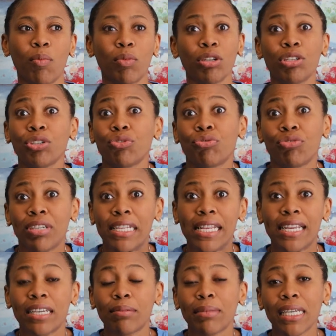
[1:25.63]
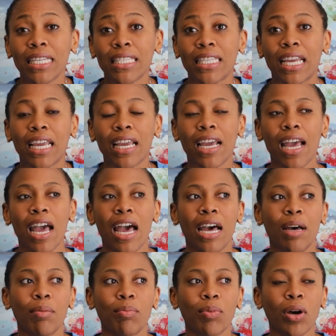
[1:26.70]
which is really amazing.
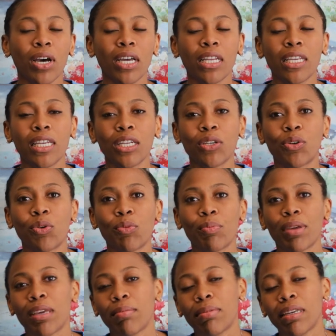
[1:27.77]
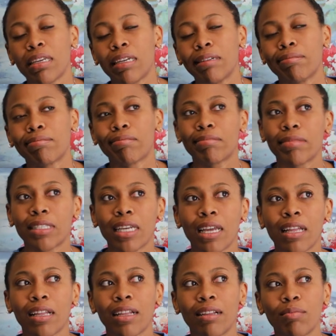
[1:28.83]
But maybe
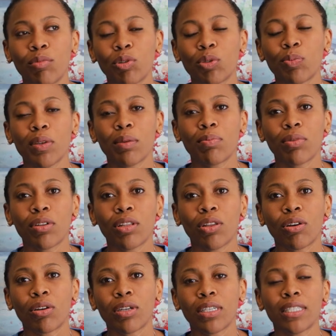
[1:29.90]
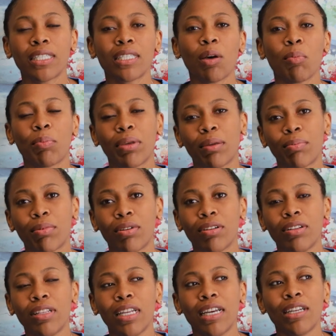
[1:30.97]
most people or some people
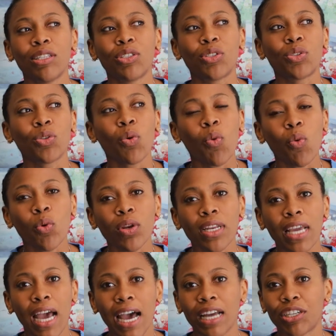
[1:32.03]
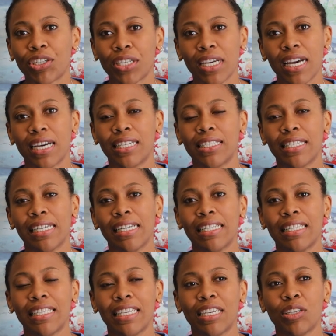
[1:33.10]
don't catch the cancer at
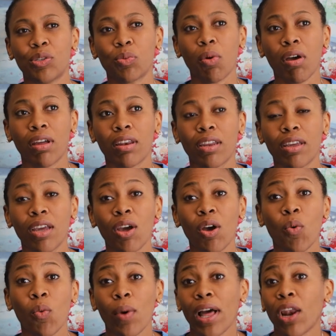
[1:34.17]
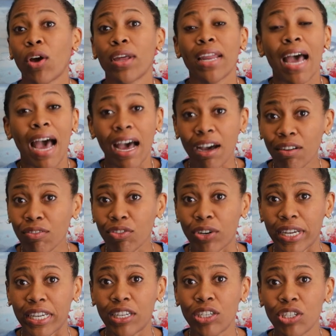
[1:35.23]
stage 1. Well, on
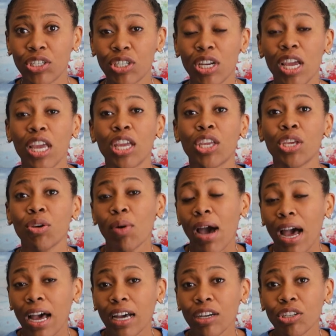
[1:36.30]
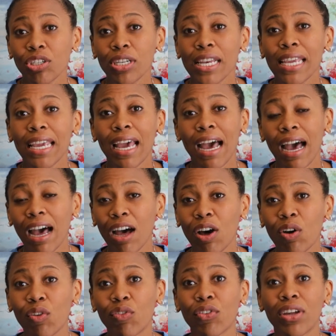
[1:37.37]
average, you actually
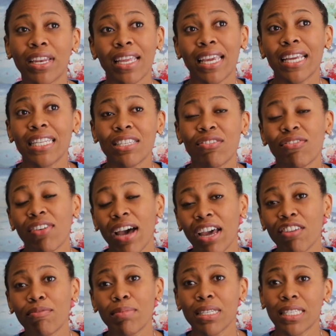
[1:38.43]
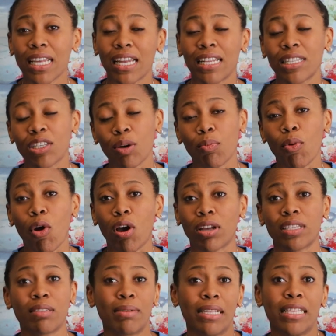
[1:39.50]
have an 85%
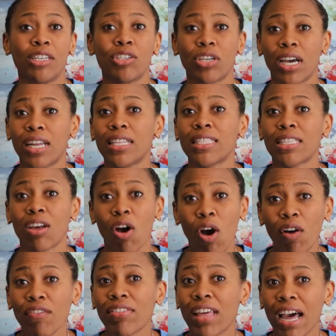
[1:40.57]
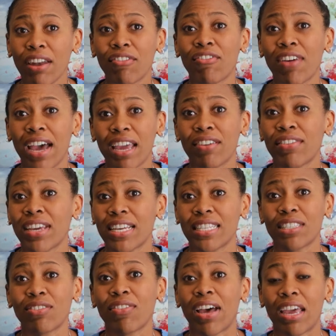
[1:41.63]
approximately chance of that 5-year
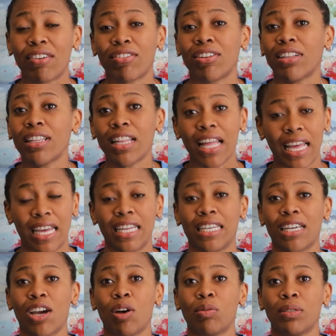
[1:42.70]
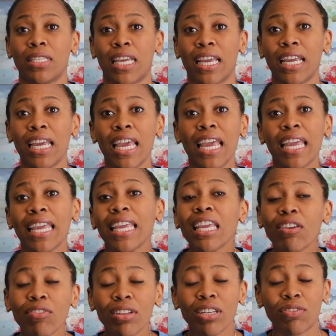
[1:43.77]
survival and counting,
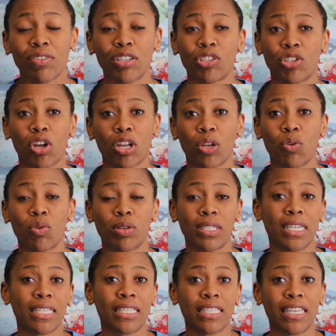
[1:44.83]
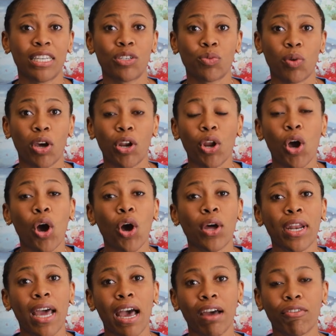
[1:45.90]
even if it's not caught at stage 1 on
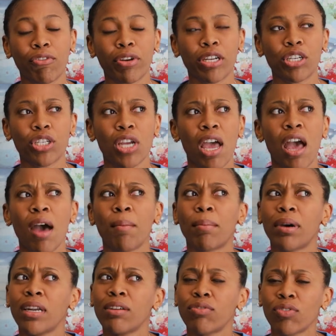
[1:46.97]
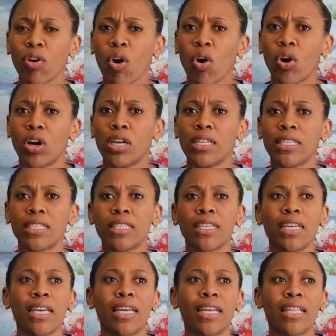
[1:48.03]
average. But of course,
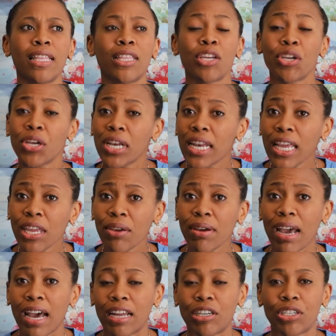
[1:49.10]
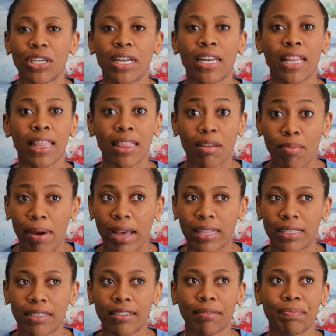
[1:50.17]
the earlier you catch it, the
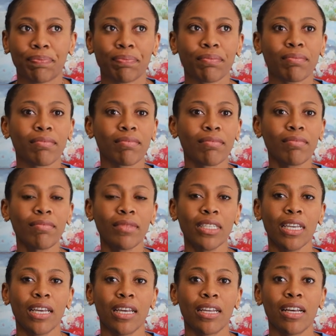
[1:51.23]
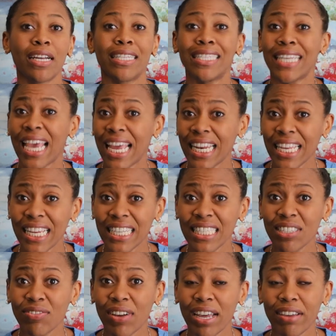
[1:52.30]
better. A 10-year
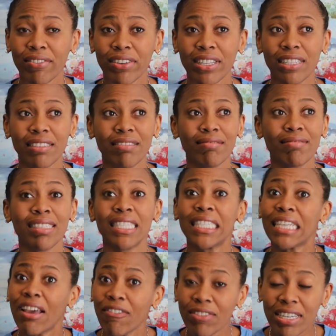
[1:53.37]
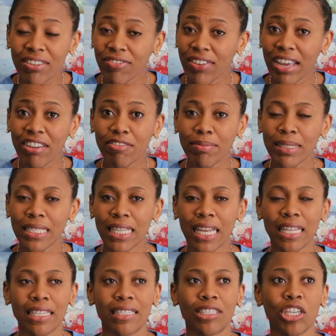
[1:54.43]
survival,
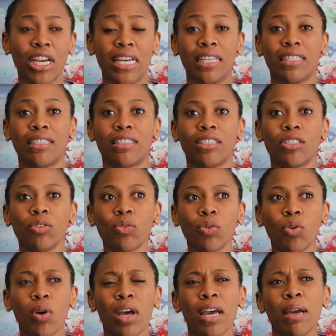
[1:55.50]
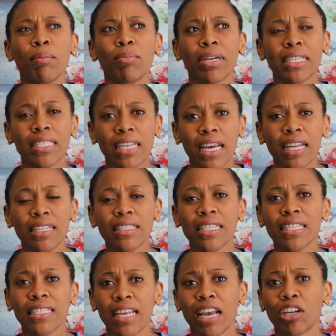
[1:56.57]
75% chance. So breast cancer
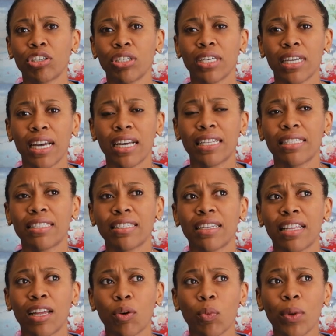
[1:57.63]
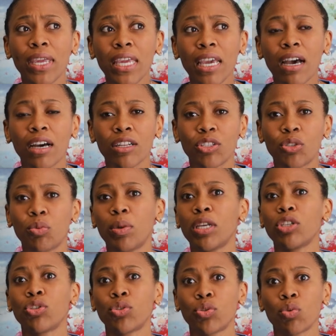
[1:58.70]
is actually a cancer that we are
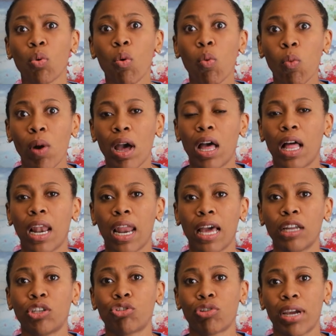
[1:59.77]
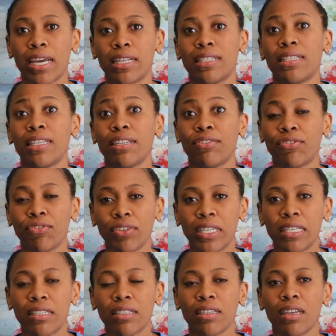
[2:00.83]
doing so well at trying to
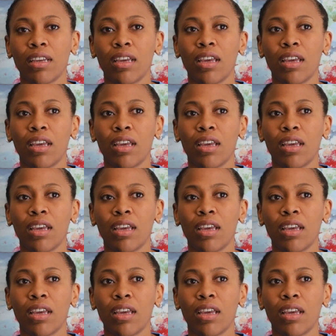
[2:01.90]
defeat.